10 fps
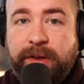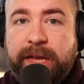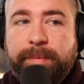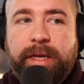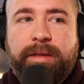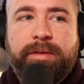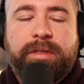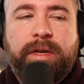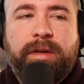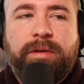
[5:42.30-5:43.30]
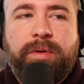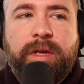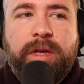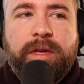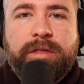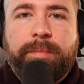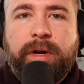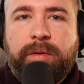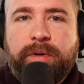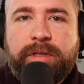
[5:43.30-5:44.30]
family. So, so
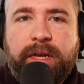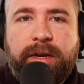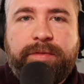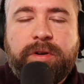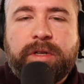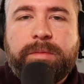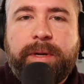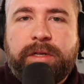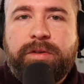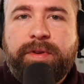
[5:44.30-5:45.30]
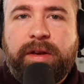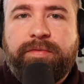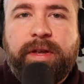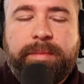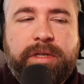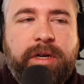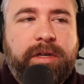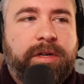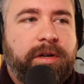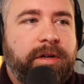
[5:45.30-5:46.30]
Brian, what's kind of your experience? You've got family
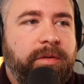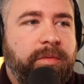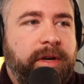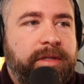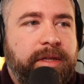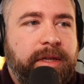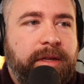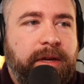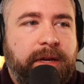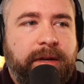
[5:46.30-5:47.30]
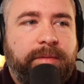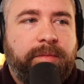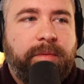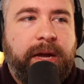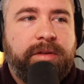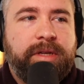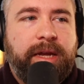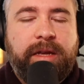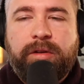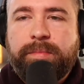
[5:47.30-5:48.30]
sharing turned on. What's it? Uh, how's
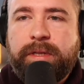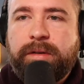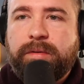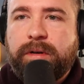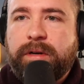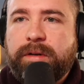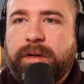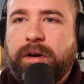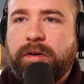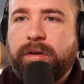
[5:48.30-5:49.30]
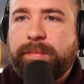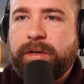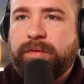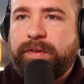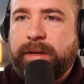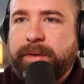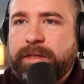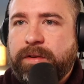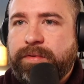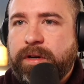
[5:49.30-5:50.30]
it helped or harmed your
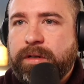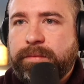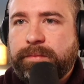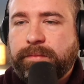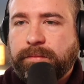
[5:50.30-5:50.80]
family so far?